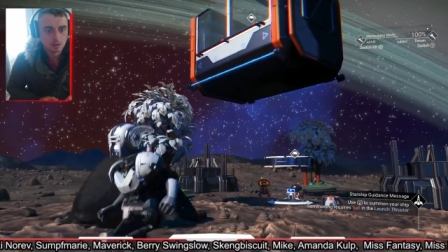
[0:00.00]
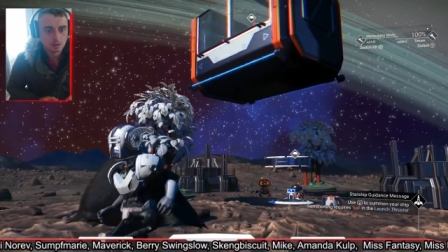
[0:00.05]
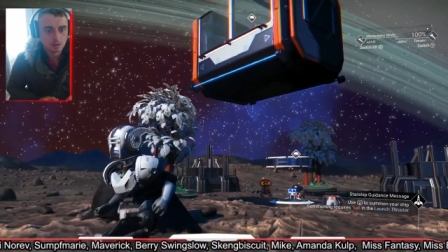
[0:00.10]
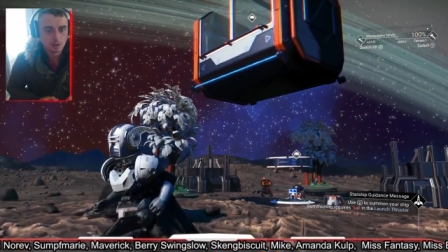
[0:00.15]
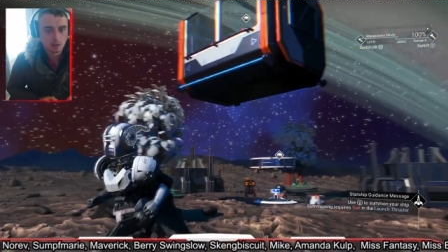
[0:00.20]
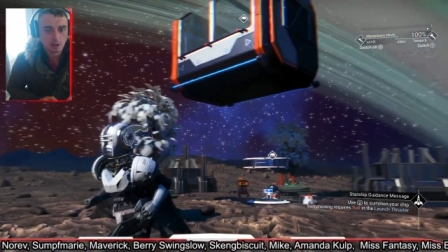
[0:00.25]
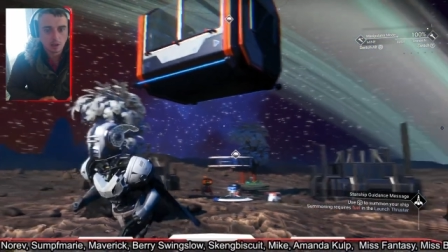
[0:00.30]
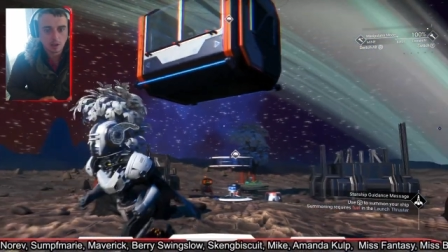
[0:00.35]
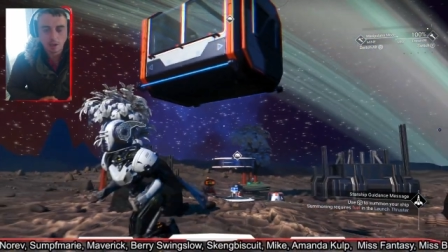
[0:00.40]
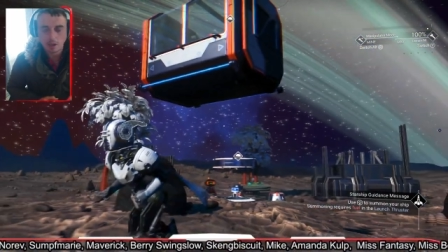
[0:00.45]
So
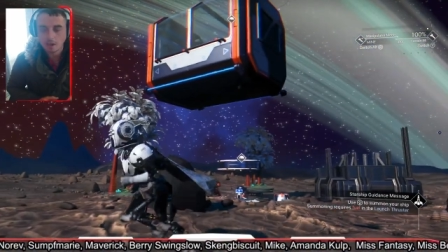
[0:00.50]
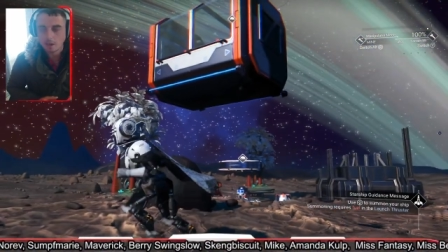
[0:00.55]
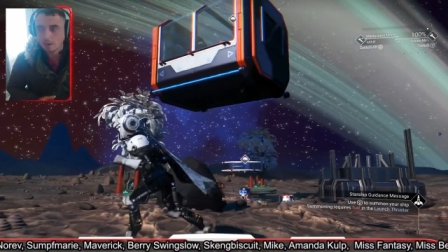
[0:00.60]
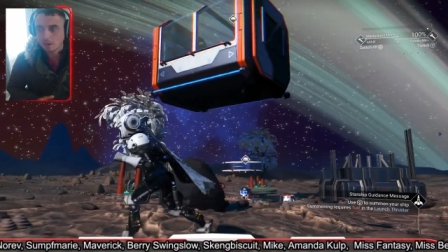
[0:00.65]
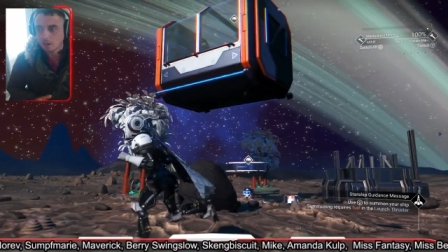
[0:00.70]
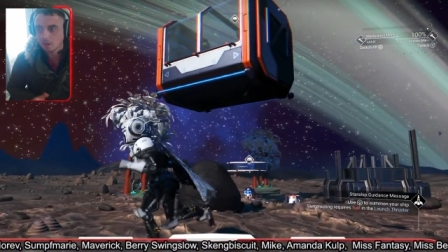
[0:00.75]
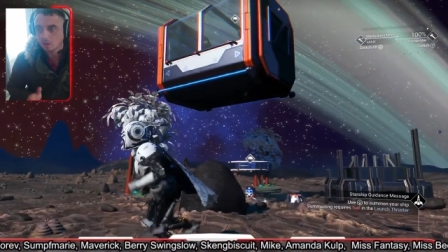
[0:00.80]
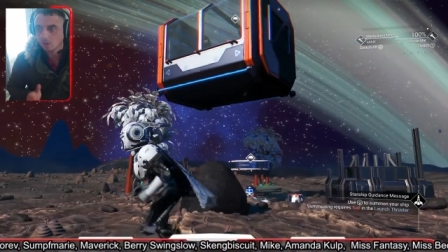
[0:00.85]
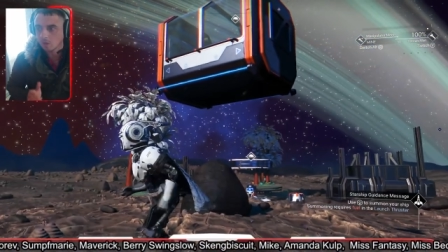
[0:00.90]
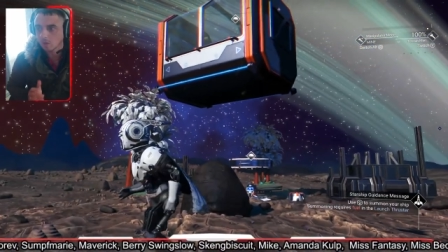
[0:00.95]
you
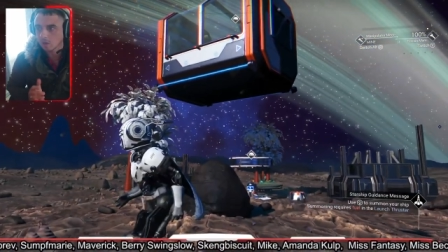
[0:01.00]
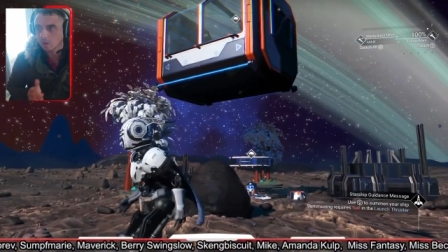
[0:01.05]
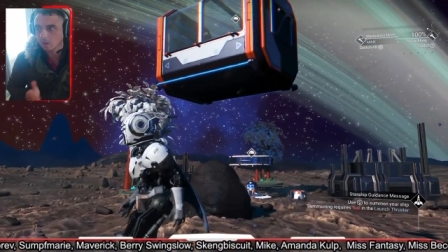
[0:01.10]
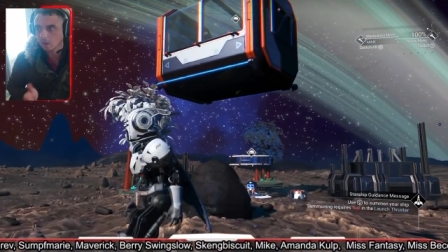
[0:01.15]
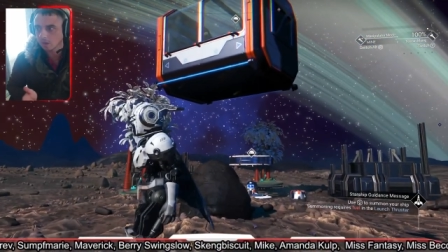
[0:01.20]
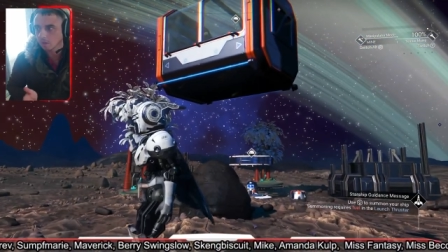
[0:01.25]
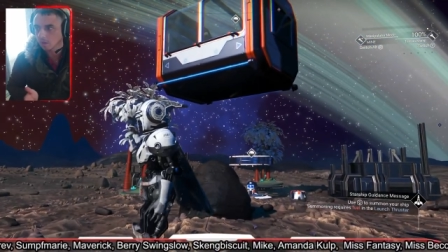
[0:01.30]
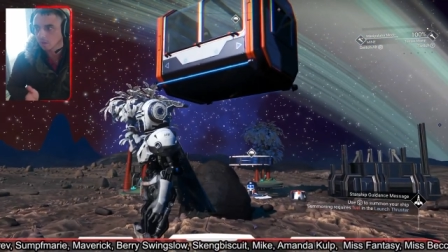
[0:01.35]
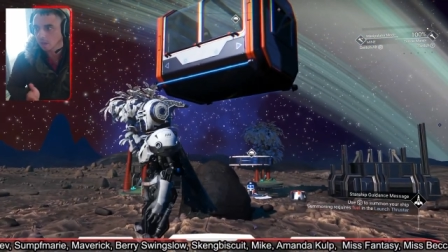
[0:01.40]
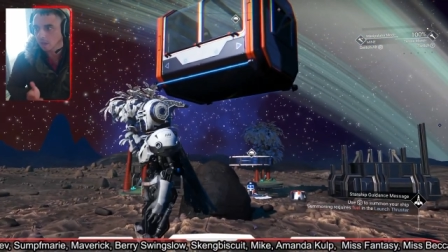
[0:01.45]
can
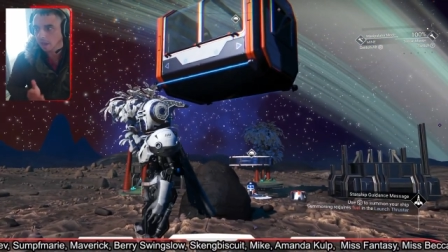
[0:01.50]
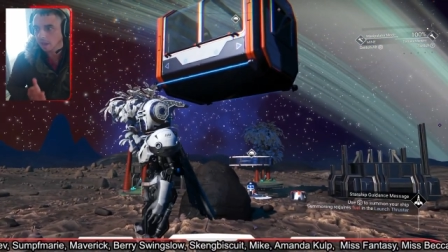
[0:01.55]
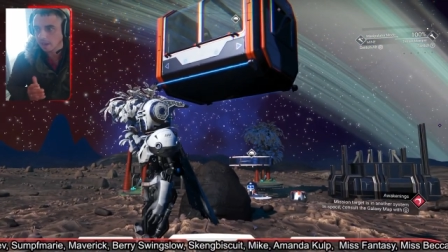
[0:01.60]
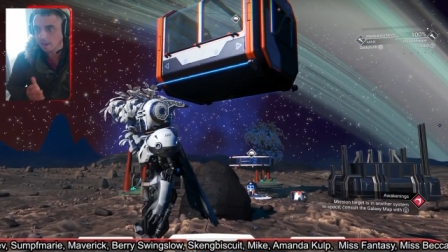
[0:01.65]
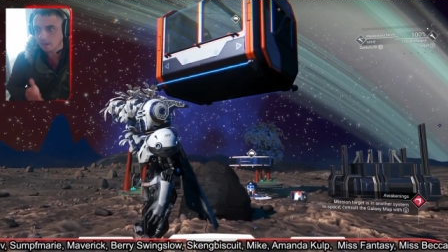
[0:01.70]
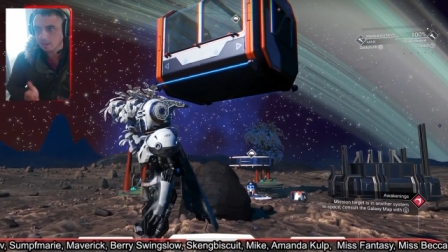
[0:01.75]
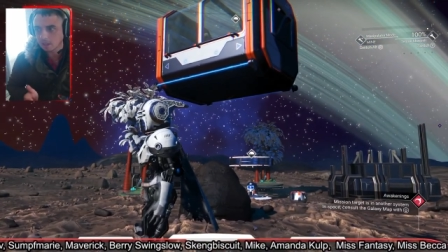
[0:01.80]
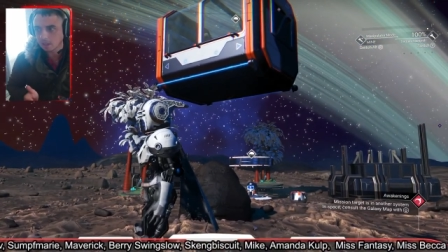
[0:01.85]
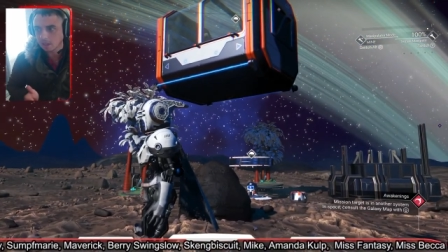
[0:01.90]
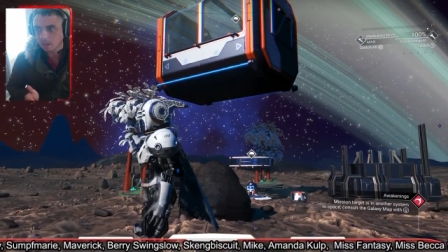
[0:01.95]

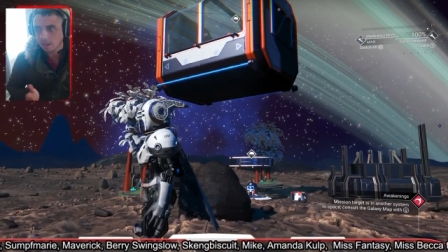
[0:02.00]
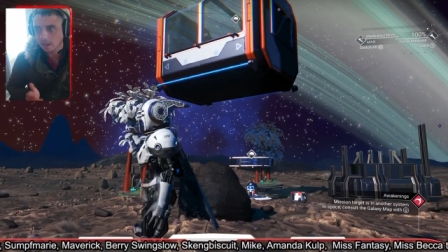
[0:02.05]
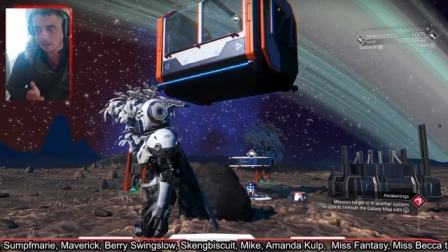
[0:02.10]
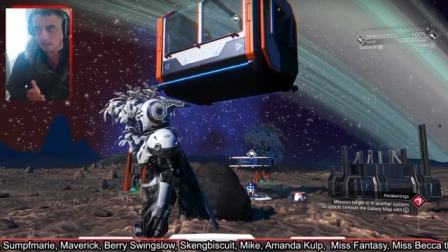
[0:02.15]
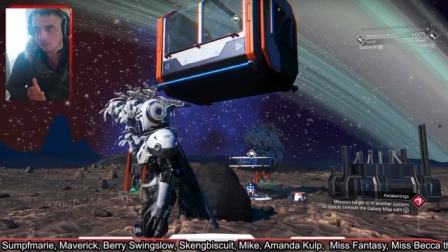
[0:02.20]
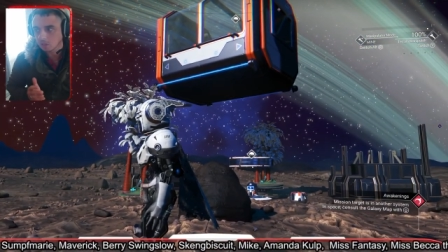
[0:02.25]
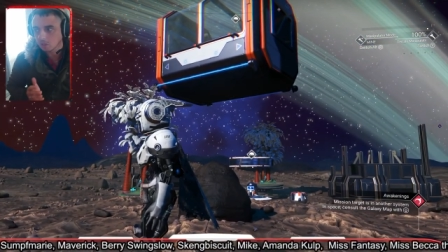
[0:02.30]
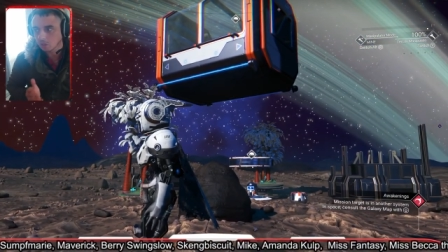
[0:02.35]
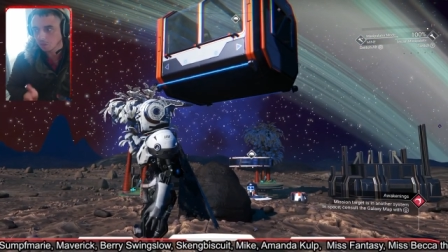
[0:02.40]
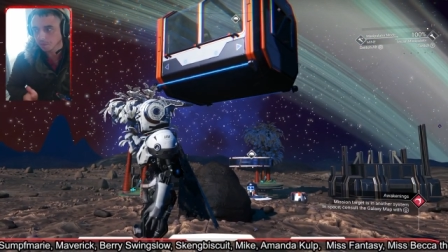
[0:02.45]
easily get
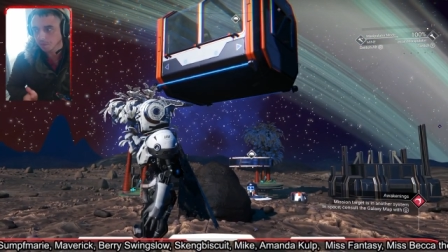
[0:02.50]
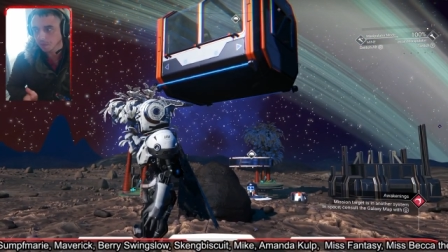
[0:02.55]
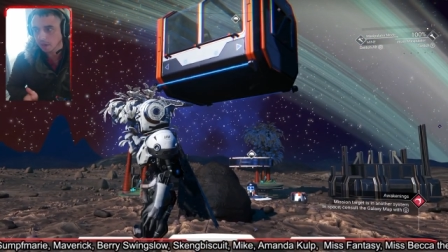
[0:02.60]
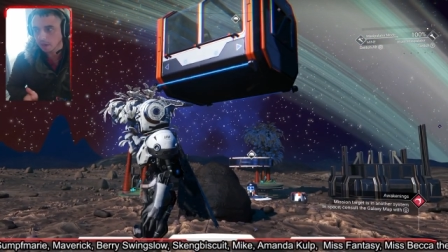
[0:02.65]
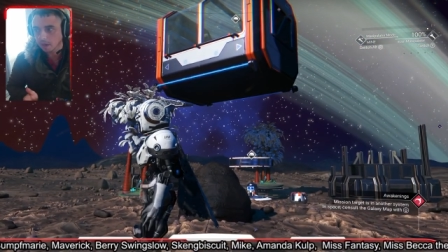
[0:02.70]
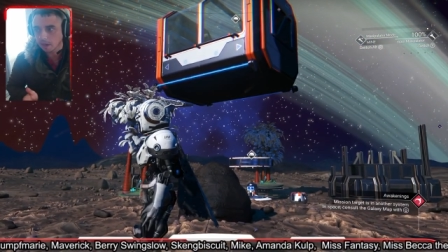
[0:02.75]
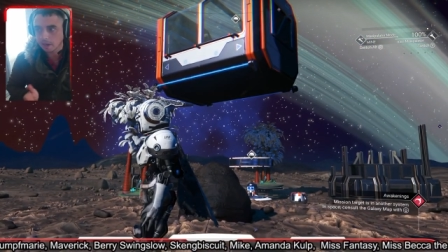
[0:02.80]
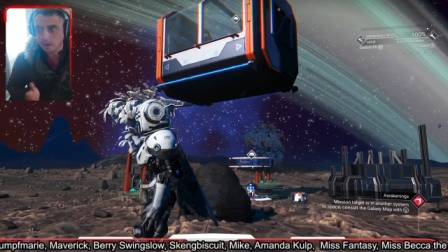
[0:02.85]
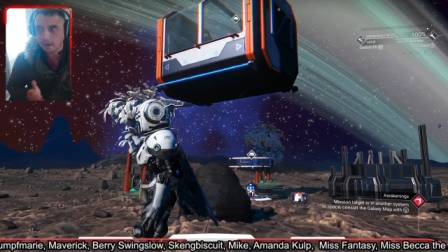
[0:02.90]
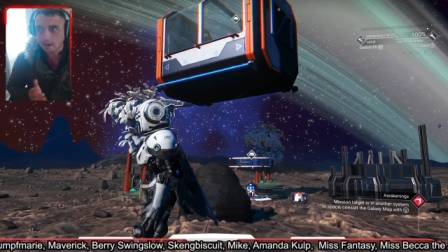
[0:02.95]
stuff in
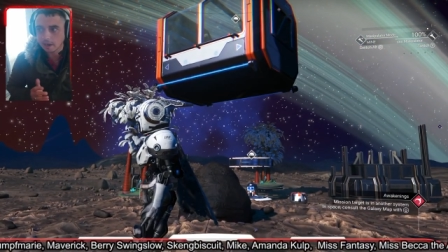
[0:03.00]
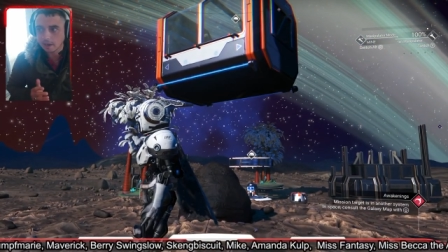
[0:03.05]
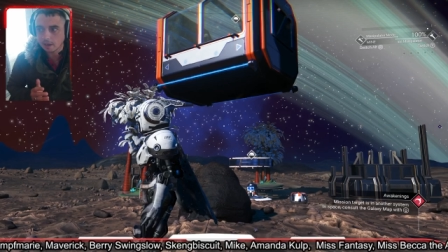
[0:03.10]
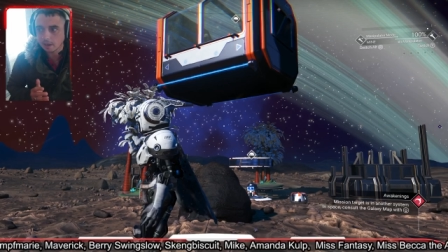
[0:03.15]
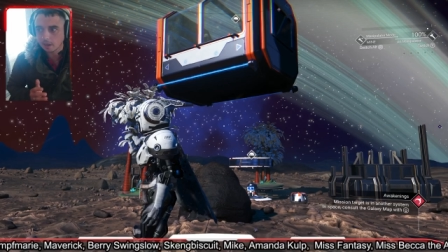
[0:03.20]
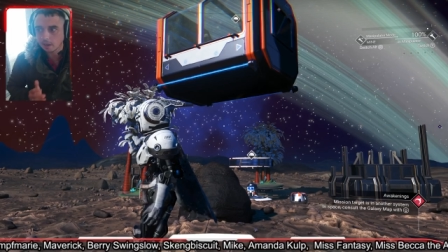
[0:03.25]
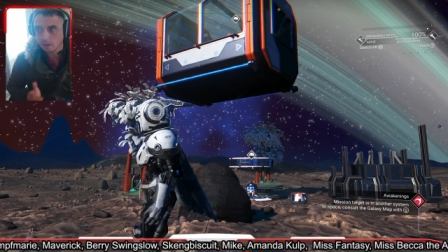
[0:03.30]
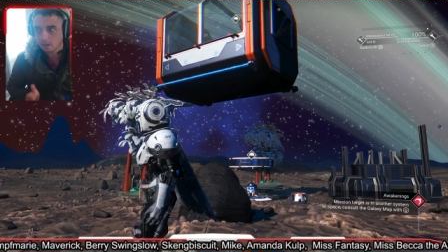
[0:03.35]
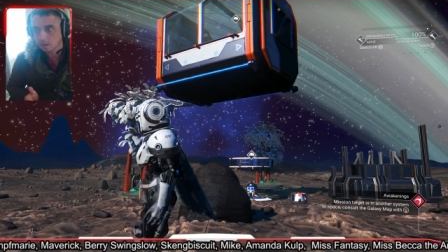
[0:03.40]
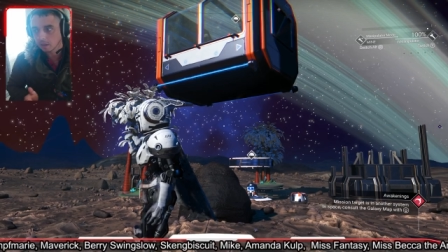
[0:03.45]
and
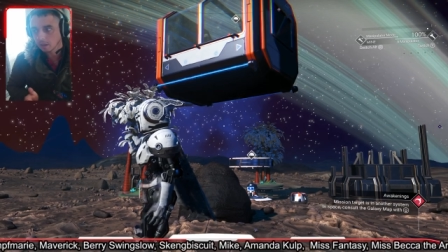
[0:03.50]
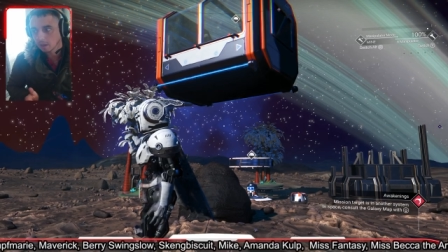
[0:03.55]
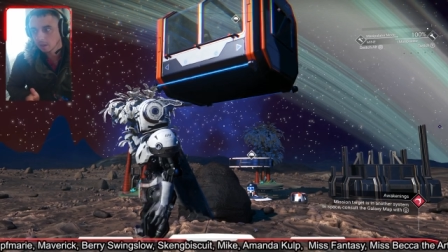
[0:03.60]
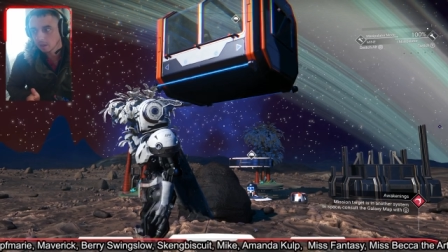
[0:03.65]
out